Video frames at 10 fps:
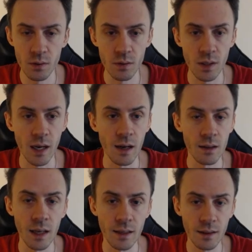They are
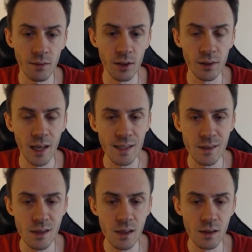like level
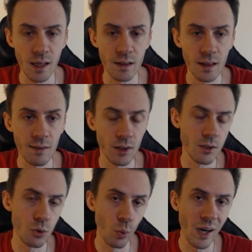19 and level
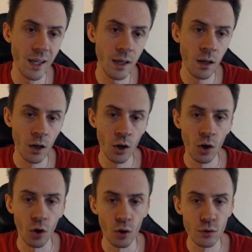20.
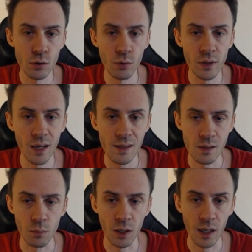Also, there are
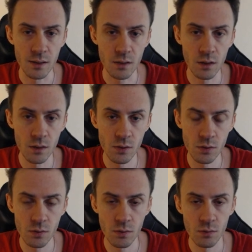some casters.